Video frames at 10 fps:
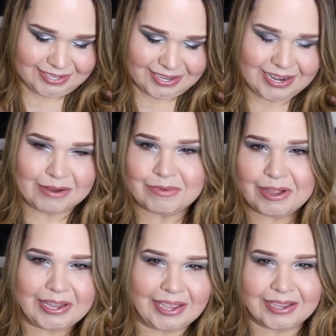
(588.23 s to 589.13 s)
and I'm
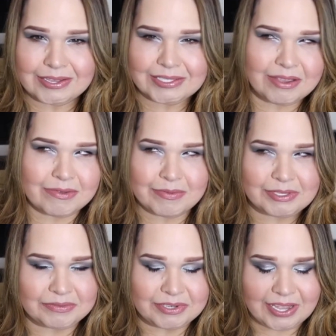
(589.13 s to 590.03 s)
all like, save the
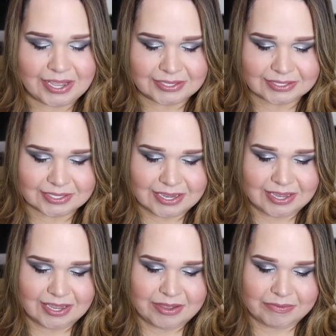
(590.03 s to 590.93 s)
best for last.
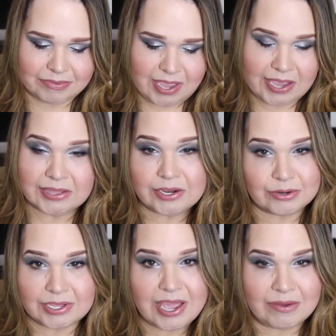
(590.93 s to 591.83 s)
I
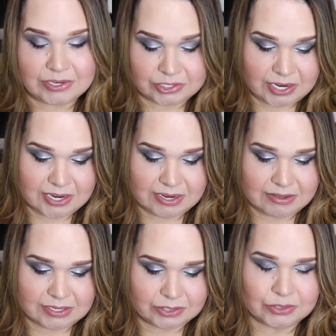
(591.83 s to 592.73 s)
literally haven't tried any
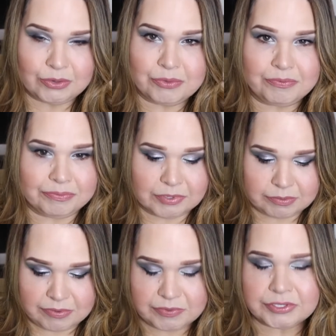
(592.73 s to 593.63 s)
of this, so
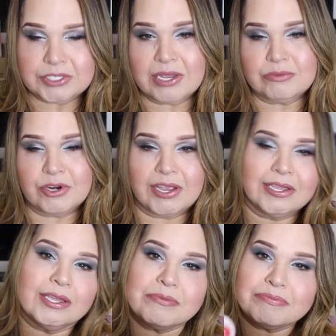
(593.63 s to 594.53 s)
it's my first time
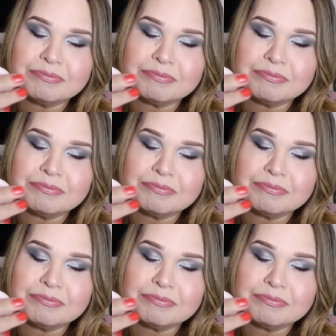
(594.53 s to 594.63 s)
trying it.